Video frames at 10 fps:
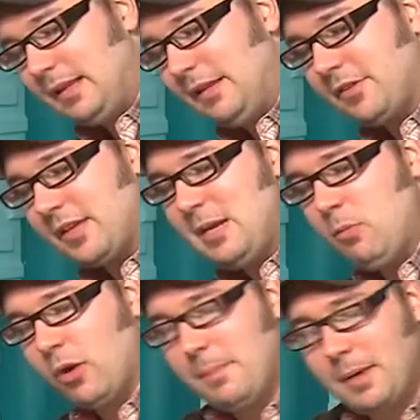lifts the
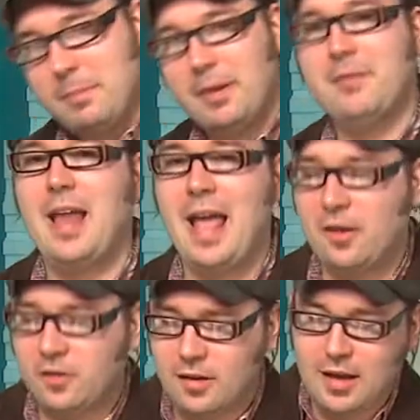keyboard up on a bit of an
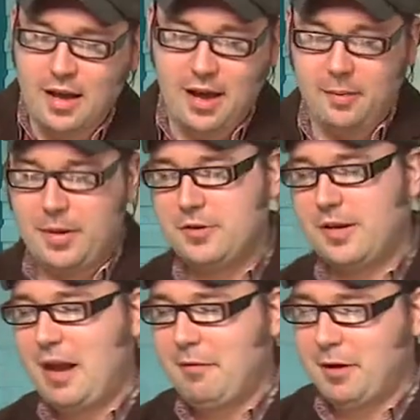angle, and when you're
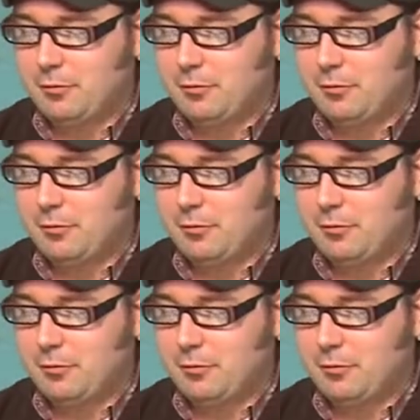carrying it